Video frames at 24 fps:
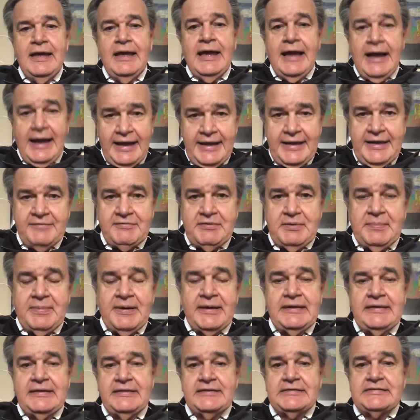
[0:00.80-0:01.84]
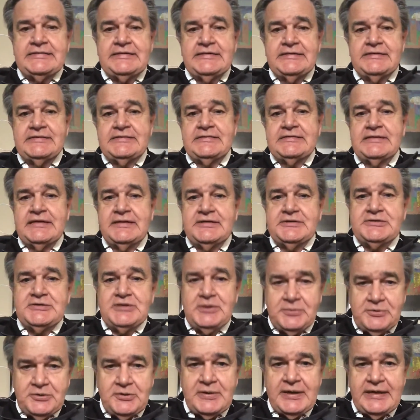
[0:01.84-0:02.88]
Hi, everybody. This is
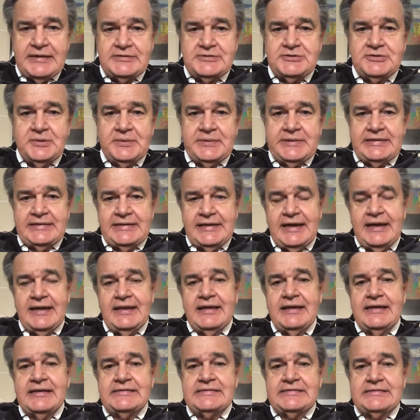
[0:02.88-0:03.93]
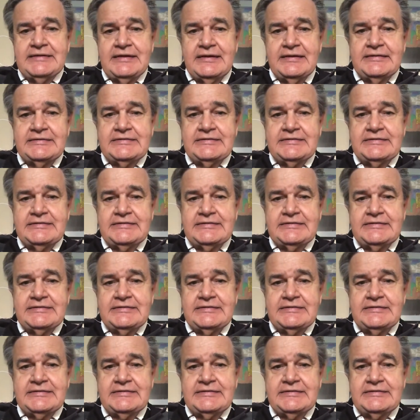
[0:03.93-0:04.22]
Silvio Canto in Dallas,